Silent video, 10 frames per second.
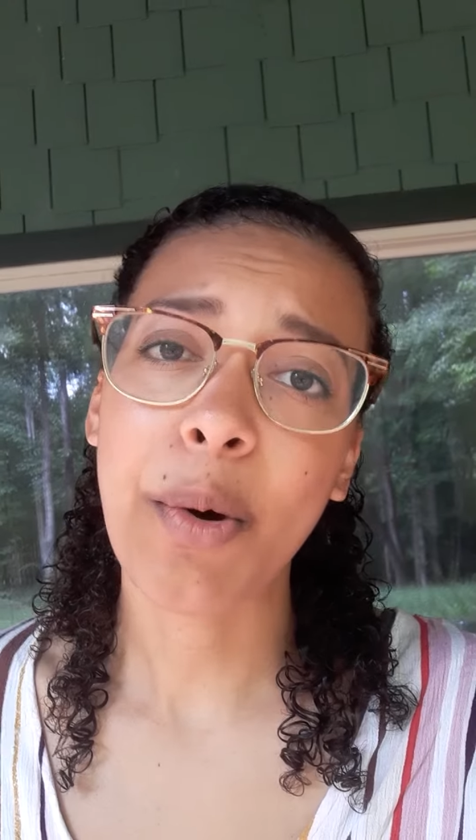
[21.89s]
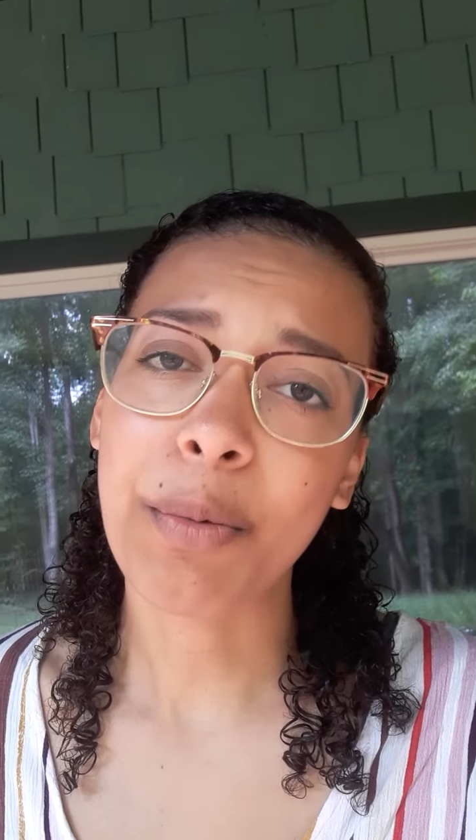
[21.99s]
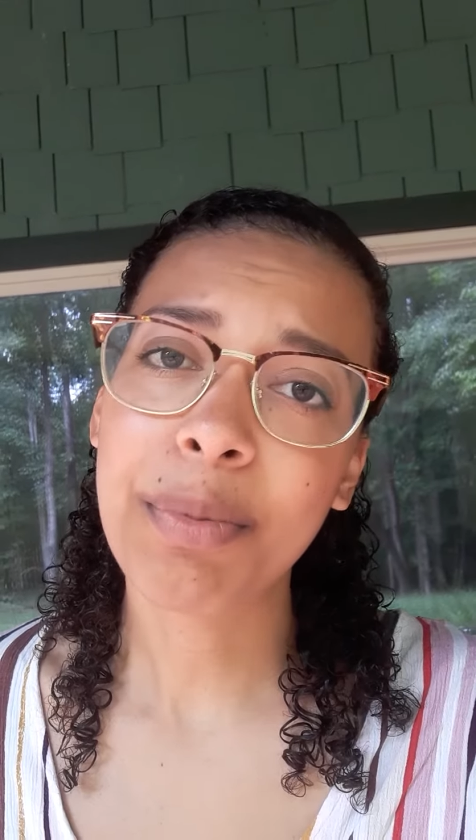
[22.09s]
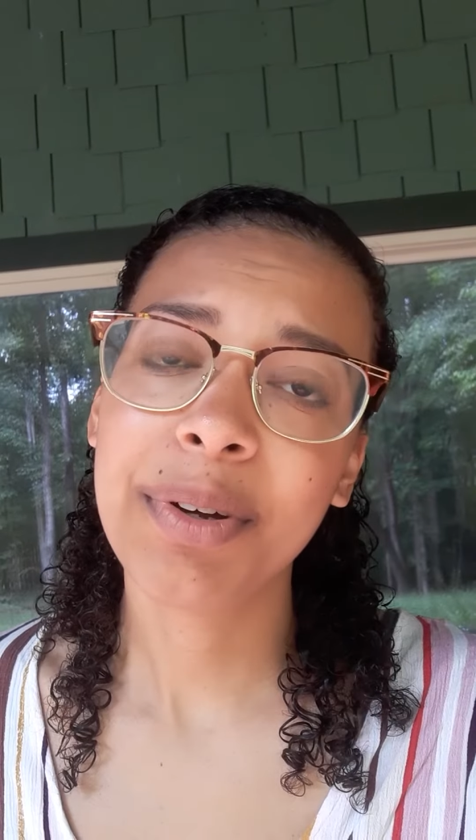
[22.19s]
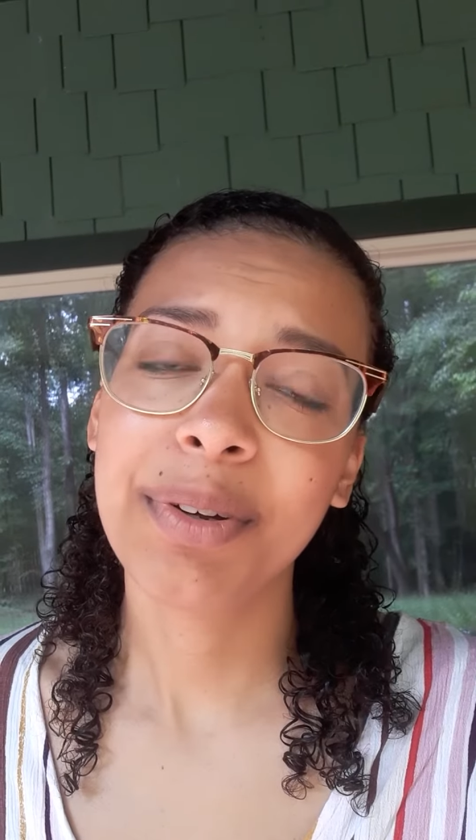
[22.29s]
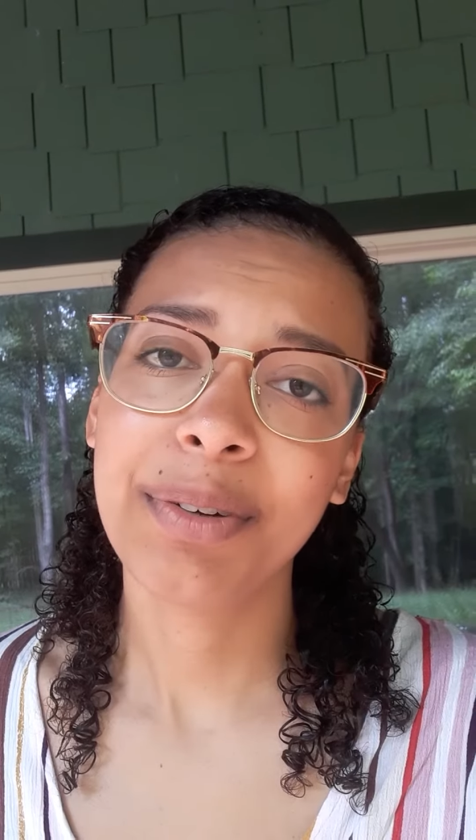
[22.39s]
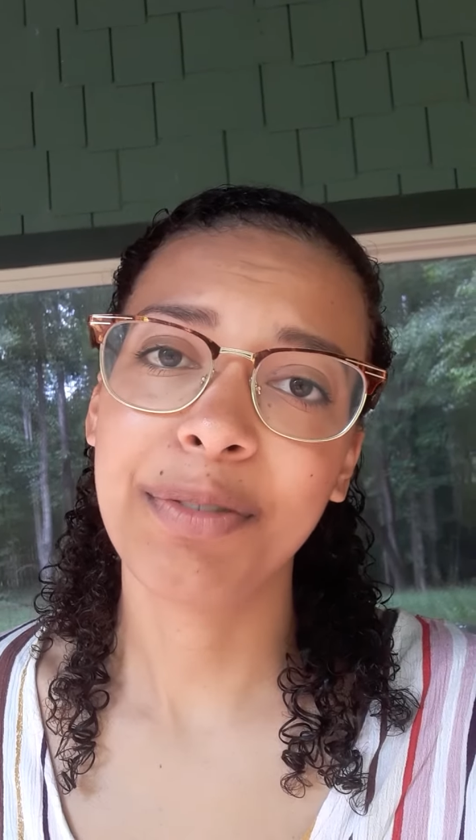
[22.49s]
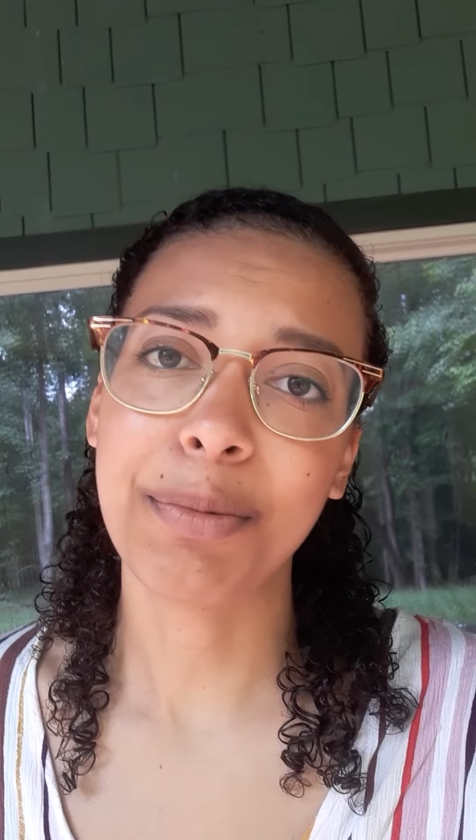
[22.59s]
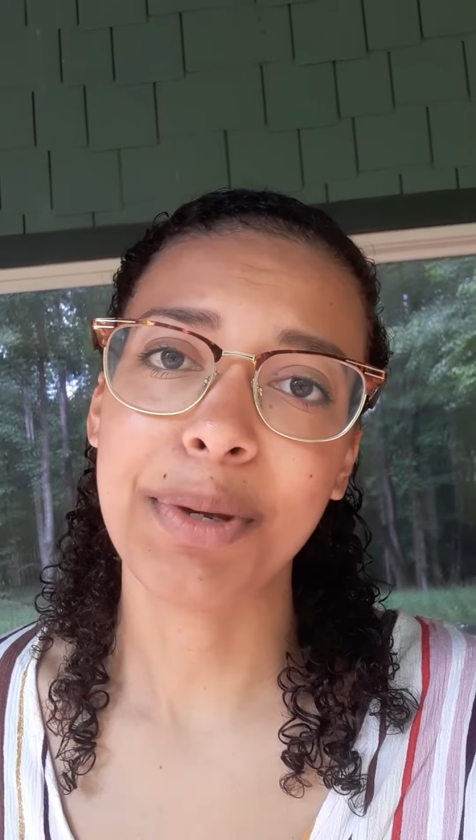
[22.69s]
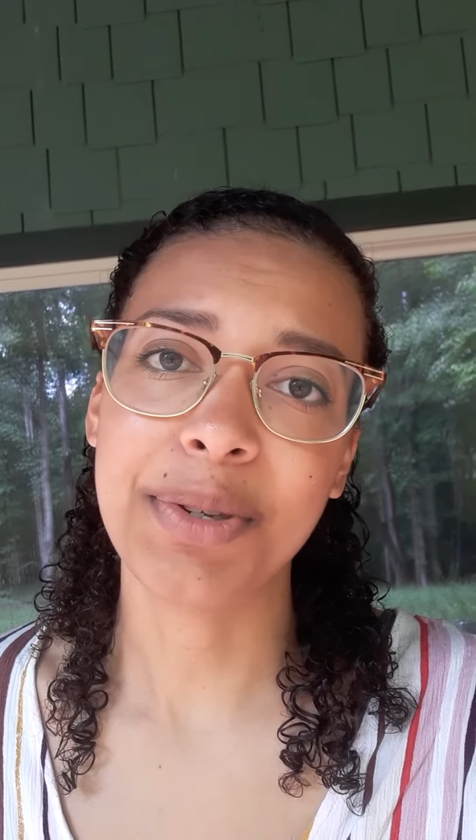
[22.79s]
hope
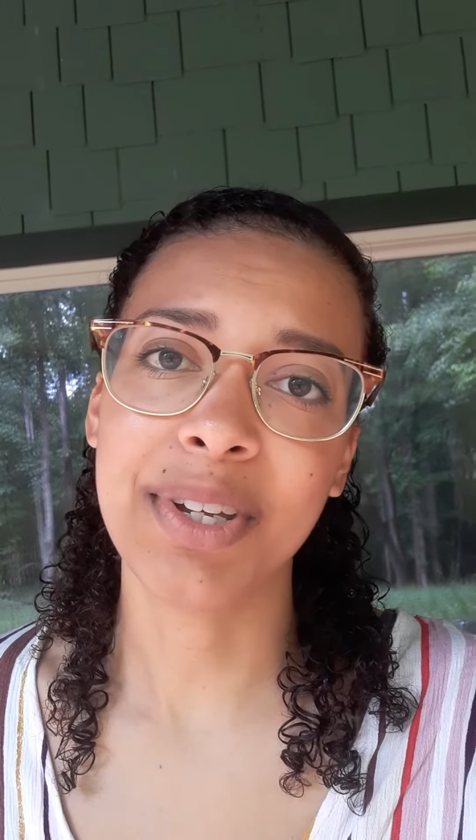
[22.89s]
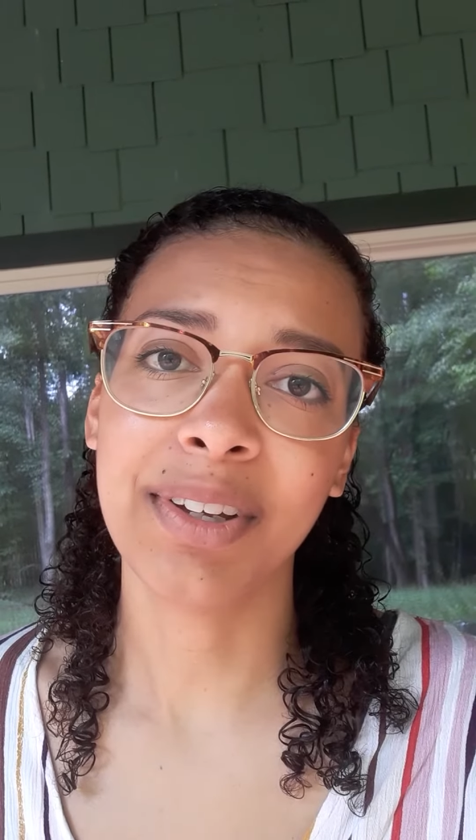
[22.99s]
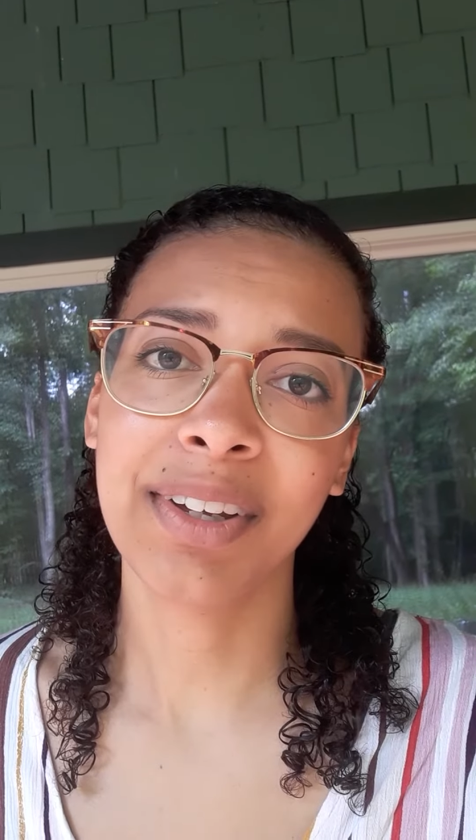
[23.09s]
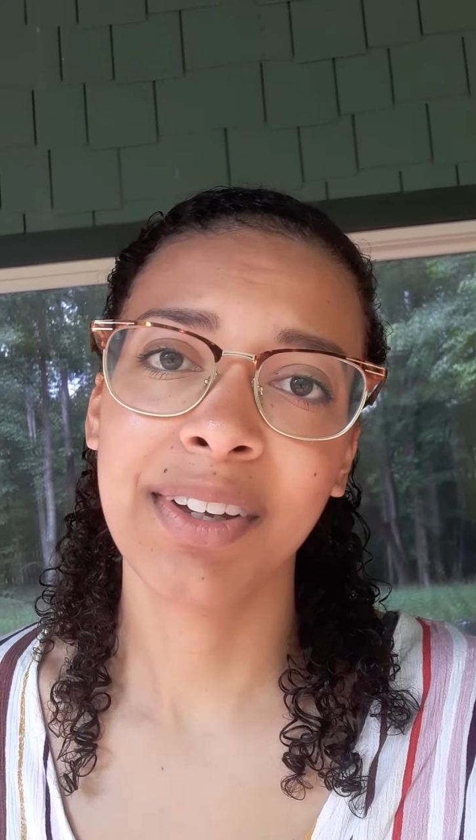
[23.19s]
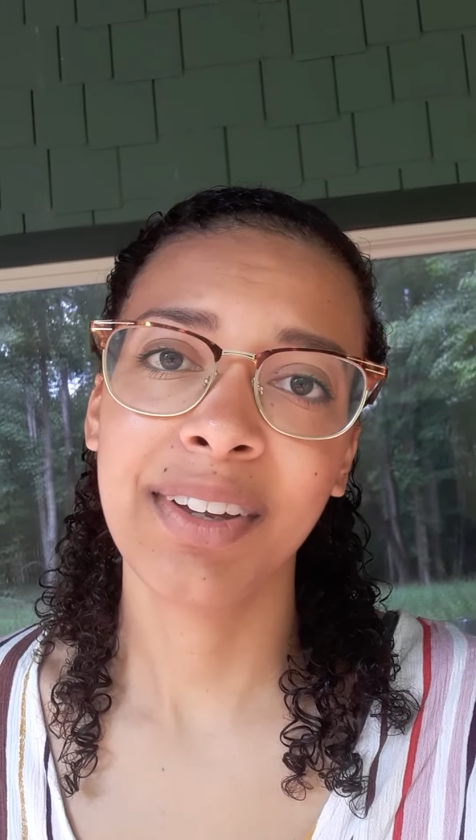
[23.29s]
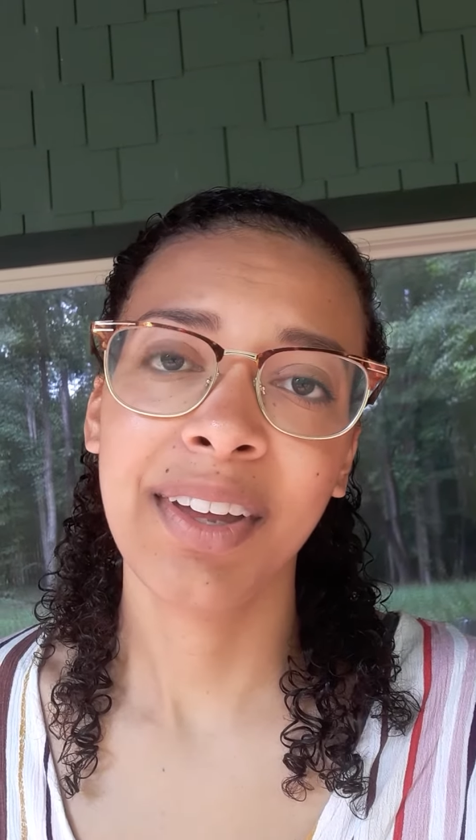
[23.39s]
for music.